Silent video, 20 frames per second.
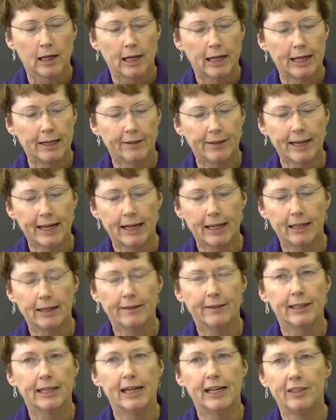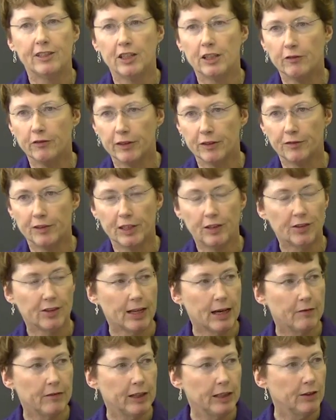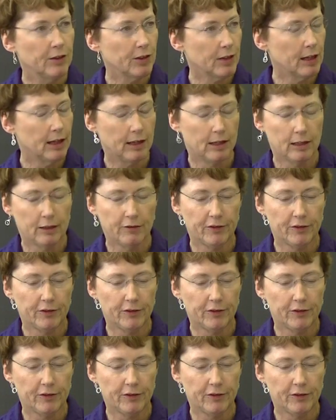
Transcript: And then in the 1957s, uh, uh,